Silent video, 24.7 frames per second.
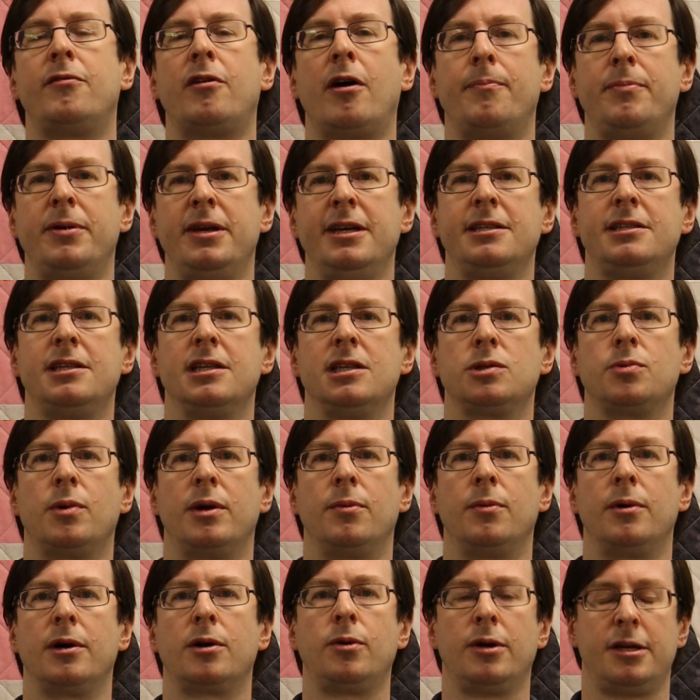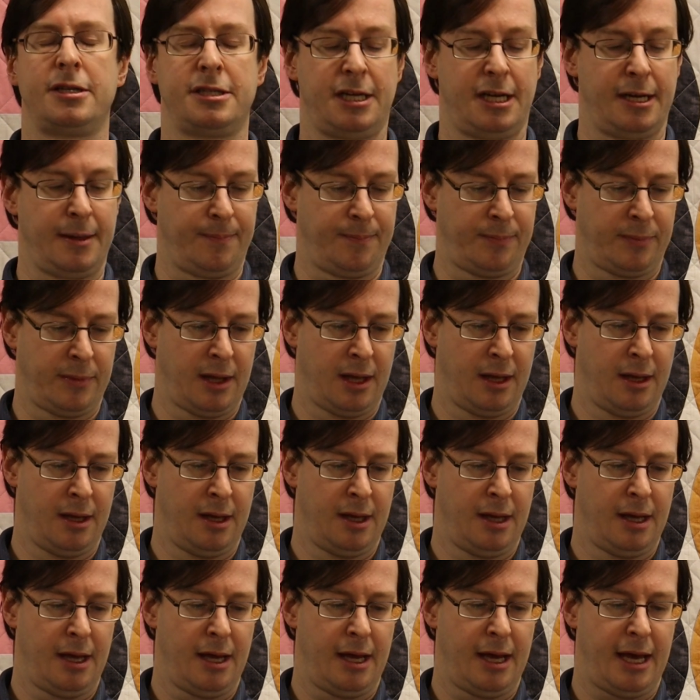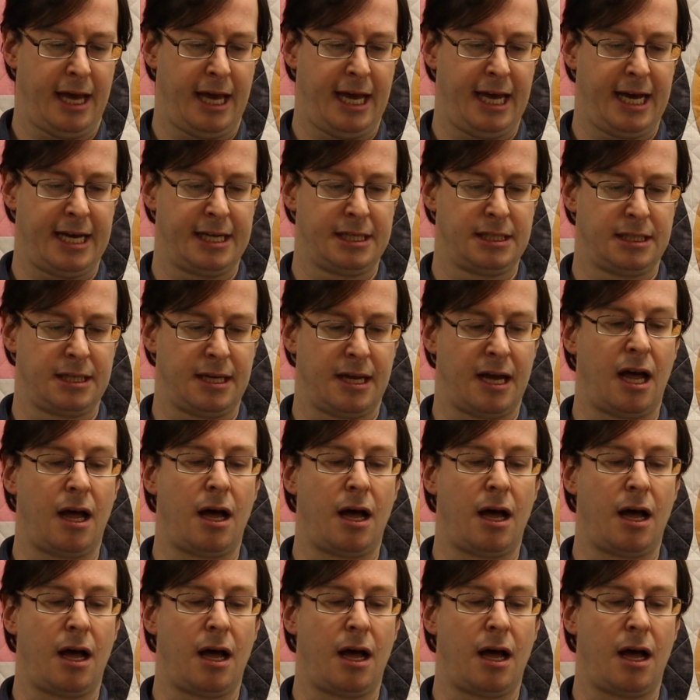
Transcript: pieces when we're quilting. And